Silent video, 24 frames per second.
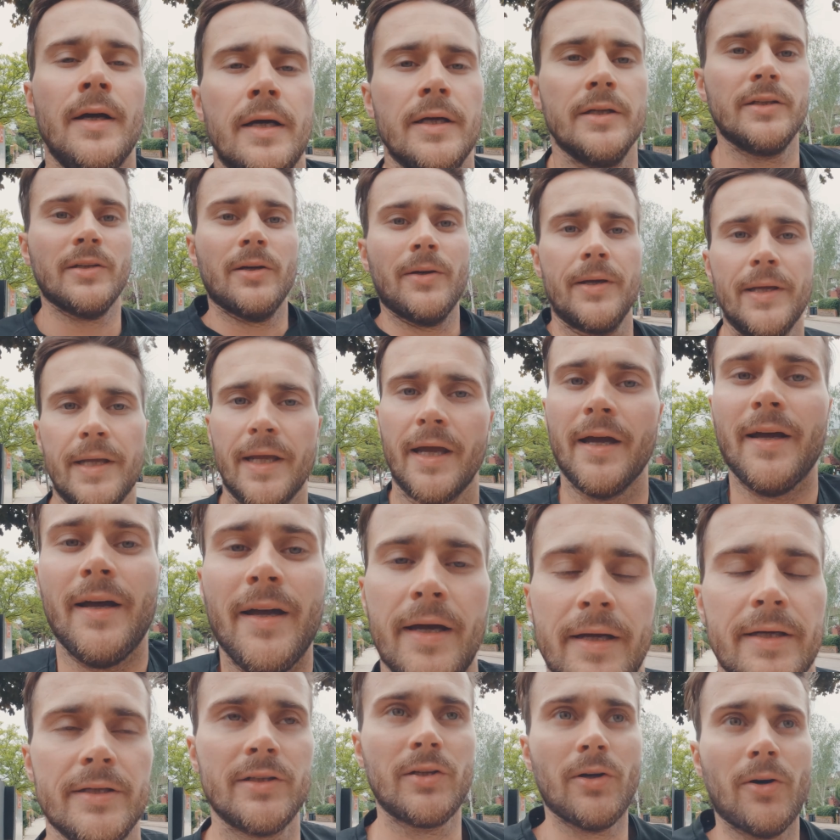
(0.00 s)
Doing
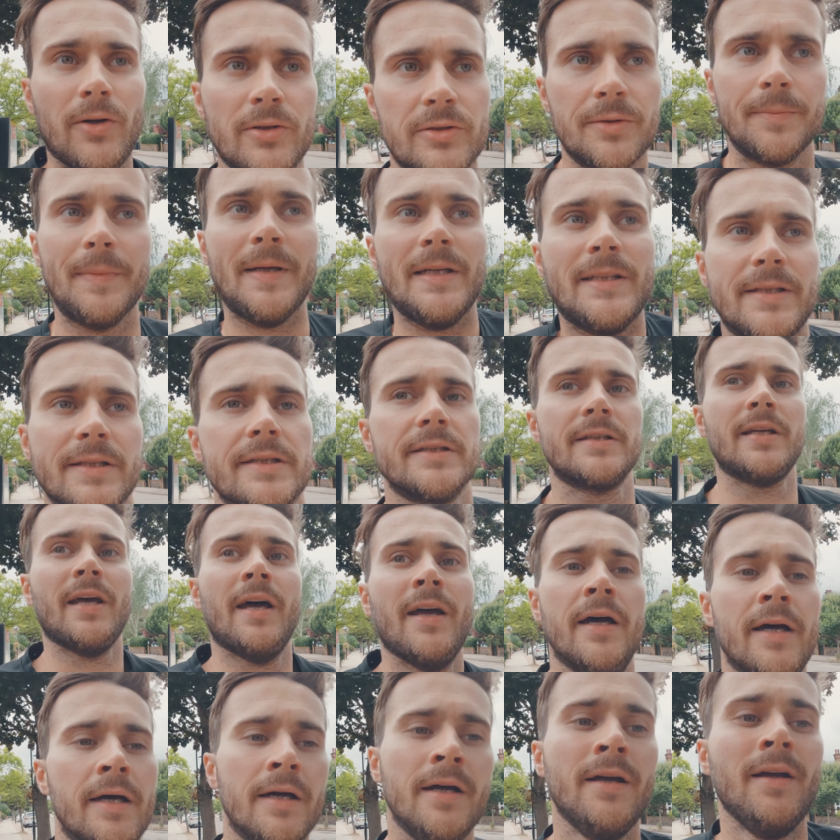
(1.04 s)
200 meters,
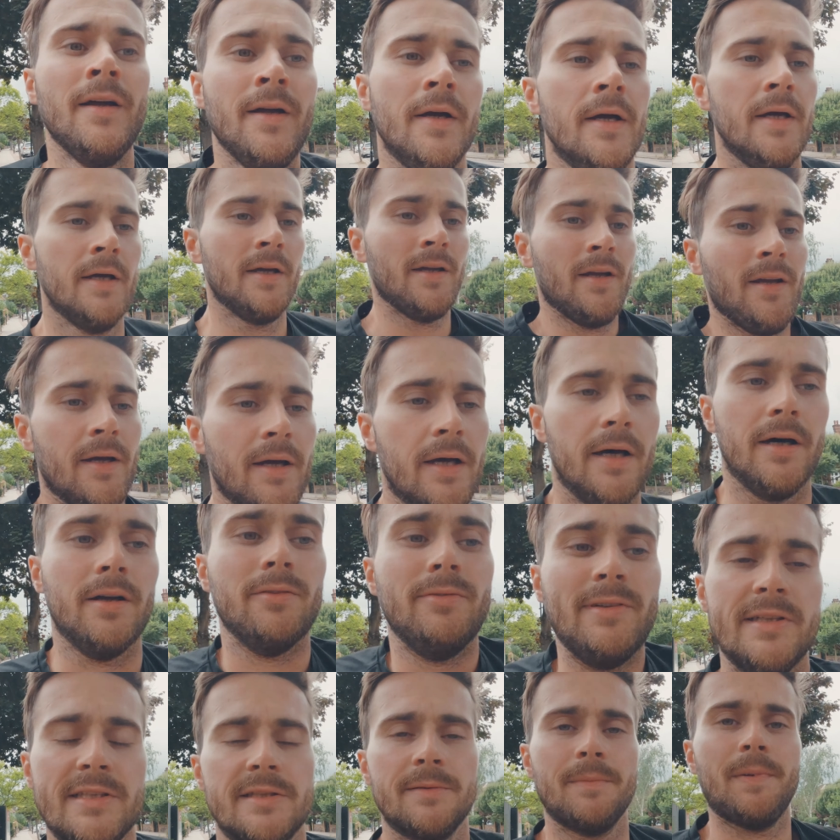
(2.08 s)
a
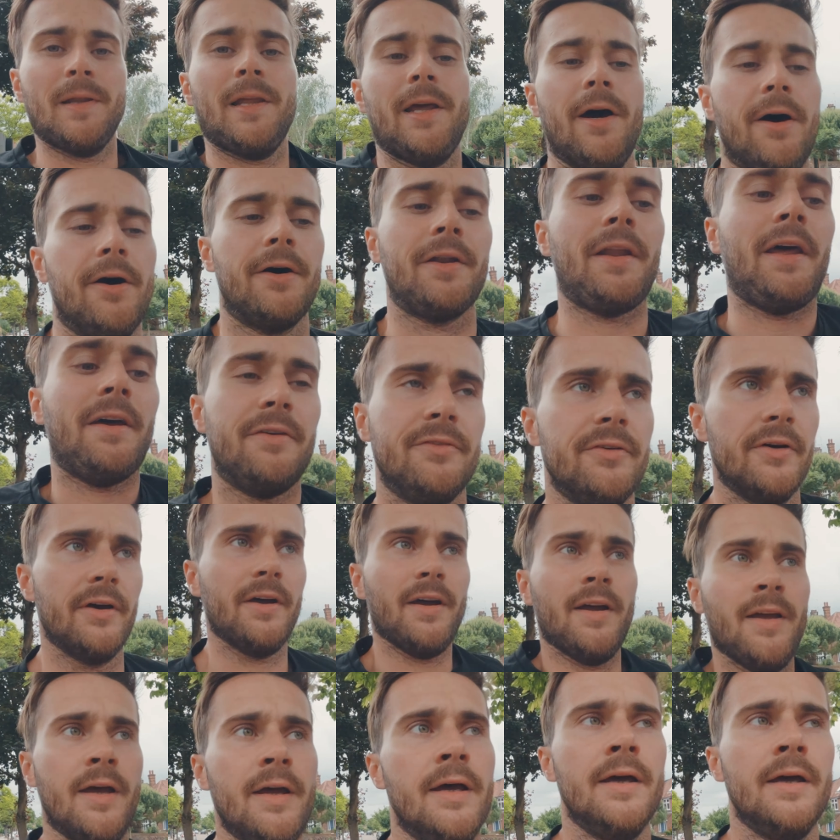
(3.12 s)
reasonably hard effort,